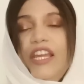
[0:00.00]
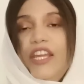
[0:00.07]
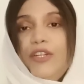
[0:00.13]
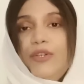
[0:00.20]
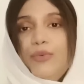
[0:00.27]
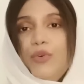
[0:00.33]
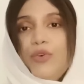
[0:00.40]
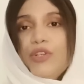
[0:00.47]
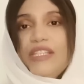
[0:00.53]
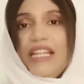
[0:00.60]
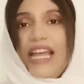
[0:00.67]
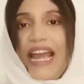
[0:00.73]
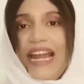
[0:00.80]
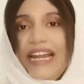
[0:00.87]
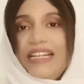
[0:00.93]
it was
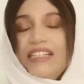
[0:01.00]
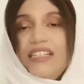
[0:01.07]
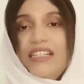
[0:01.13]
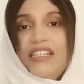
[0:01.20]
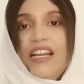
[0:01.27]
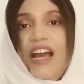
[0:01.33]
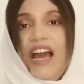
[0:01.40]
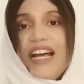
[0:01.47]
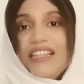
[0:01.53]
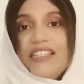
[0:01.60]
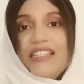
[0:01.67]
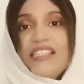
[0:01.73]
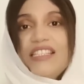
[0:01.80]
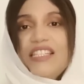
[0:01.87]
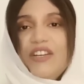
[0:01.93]
added
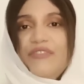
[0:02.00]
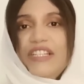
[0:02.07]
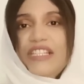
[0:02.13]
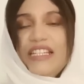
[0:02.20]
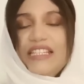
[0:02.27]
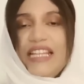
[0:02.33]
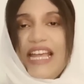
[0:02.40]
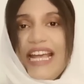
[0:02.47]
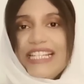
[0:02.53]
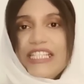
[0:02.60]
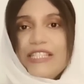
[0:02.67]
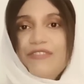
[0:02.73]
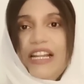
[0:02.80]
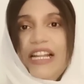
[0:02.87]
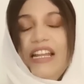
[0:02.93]
other services
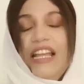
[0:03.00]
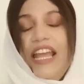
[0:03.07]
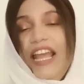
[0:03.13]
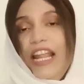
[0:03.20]
as well